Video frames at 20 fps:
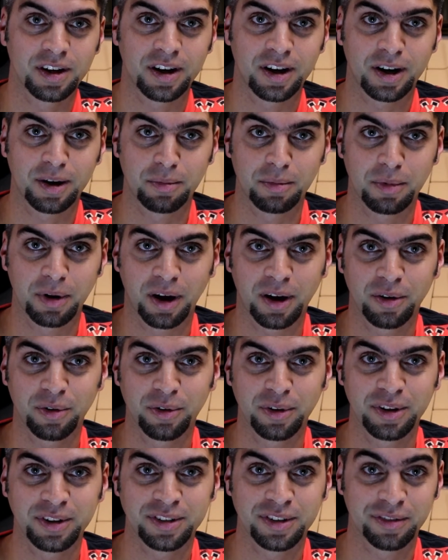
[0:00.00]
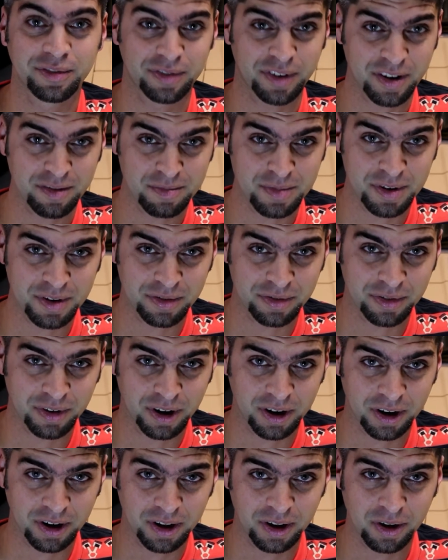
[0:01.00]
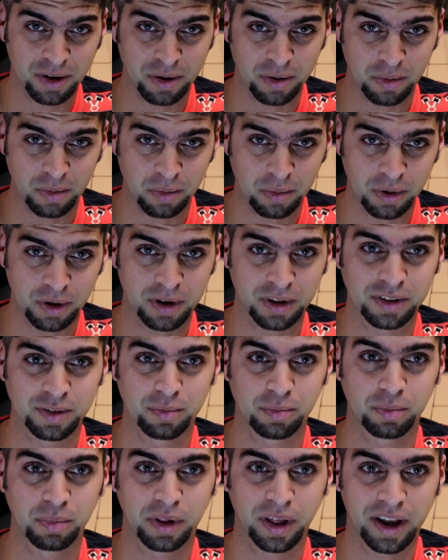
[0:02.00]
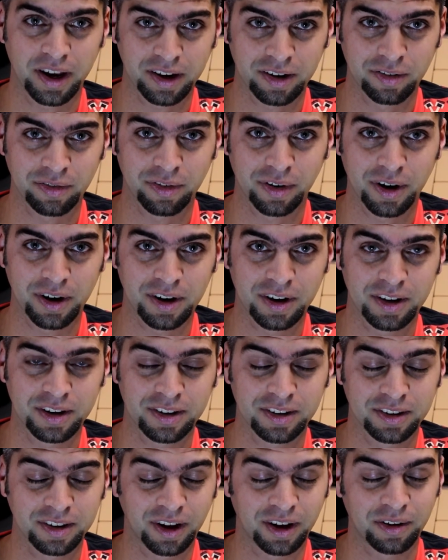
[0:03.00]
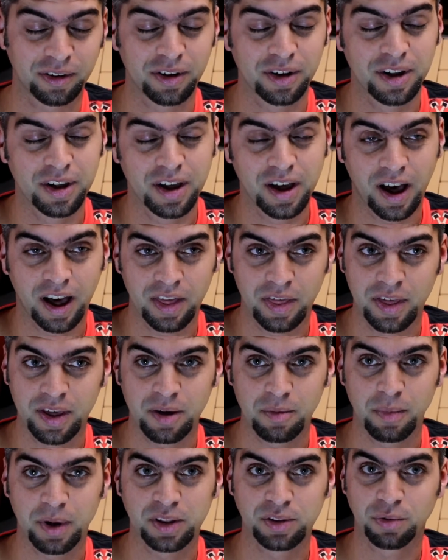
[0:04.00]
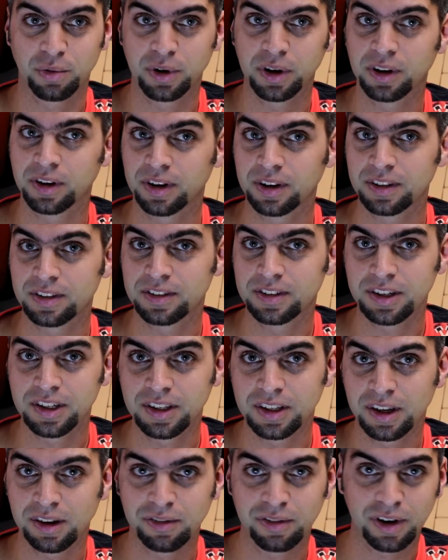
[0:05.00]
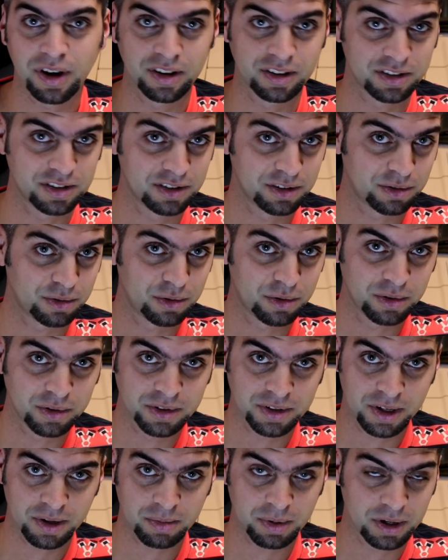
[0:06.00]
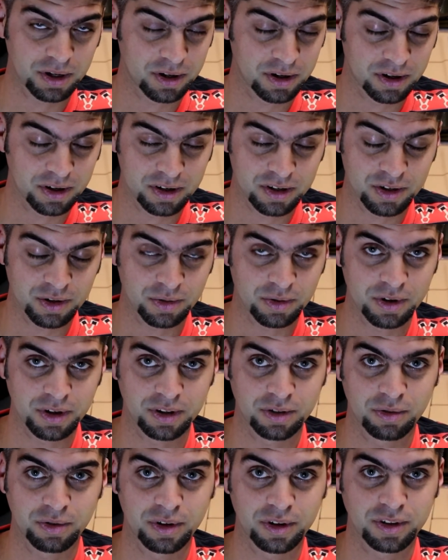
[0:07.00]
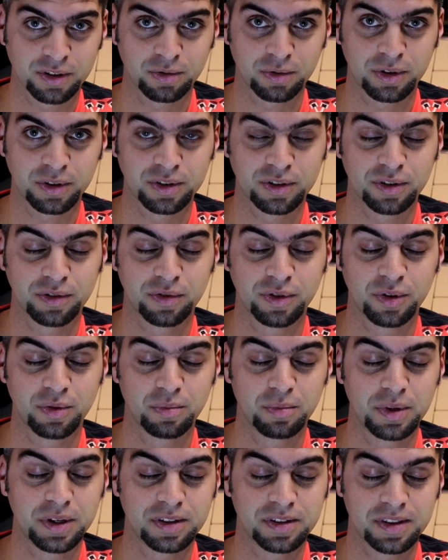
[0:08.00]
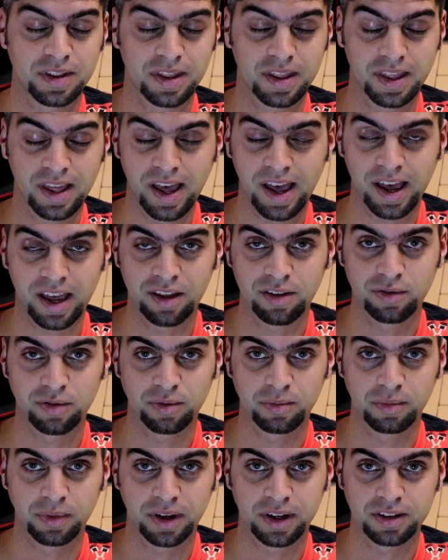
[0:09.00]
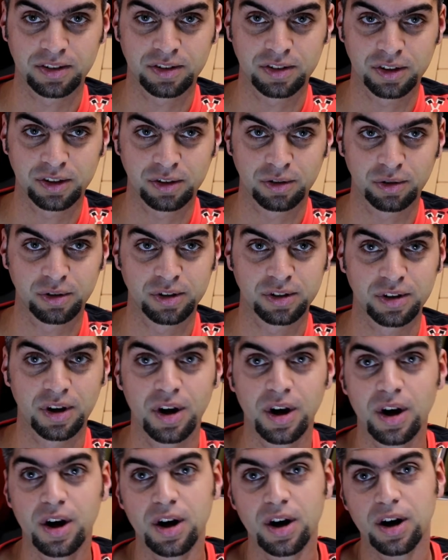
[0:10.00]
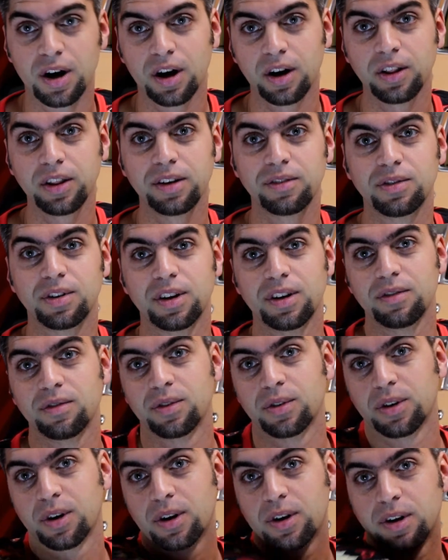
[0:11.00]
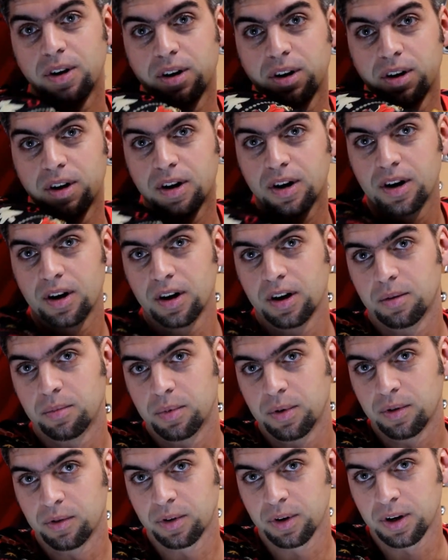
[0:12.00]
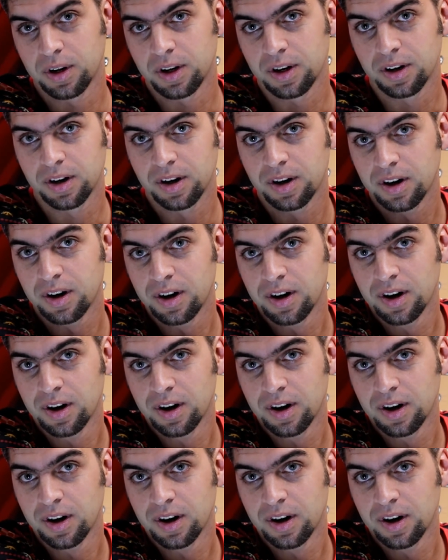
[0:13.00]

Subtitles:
Not only is it 5 Minute Friday, but it's Black Friday. Now, I think my 2019 gift guide still holds up here in 2020 as well, so if you missed that from last year, of course, I'll leave an info card up over here